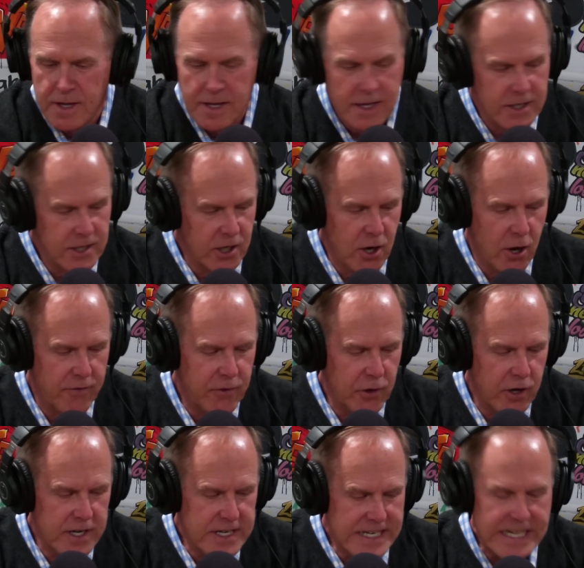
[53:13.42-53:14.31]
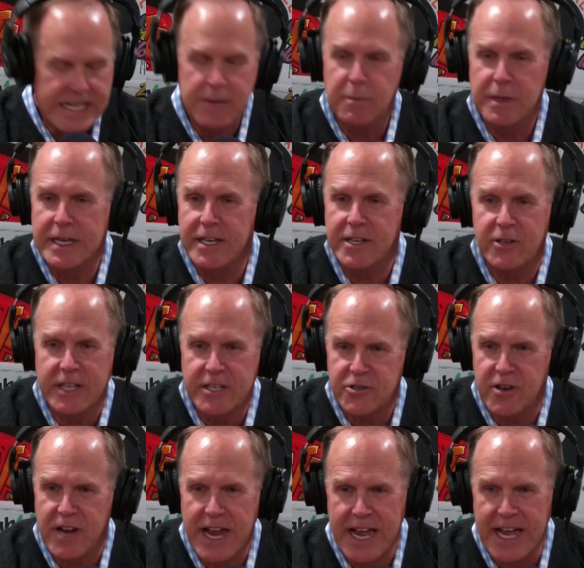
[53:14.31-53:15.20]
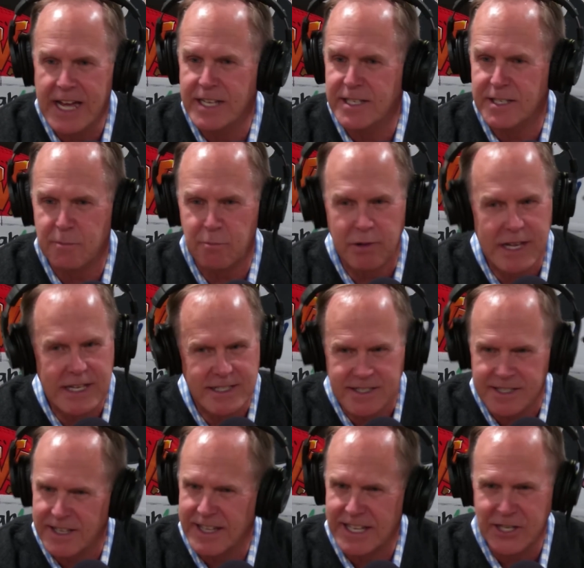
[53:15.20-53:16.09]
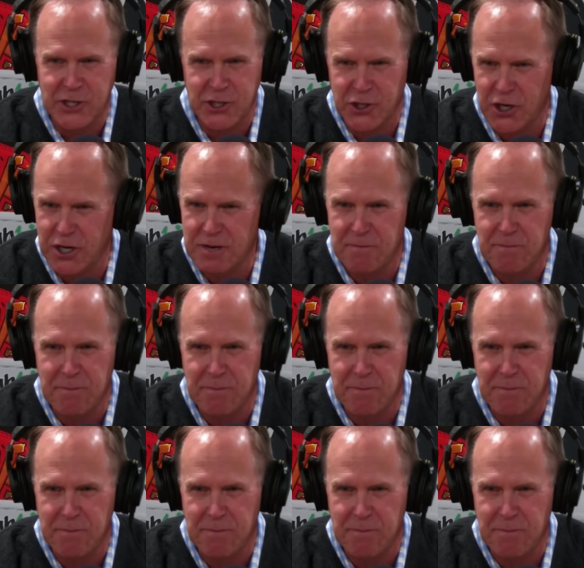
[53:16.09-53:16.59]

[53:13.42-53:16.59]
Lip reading: If you're a DB, you get your hands in places that they shouldn't be.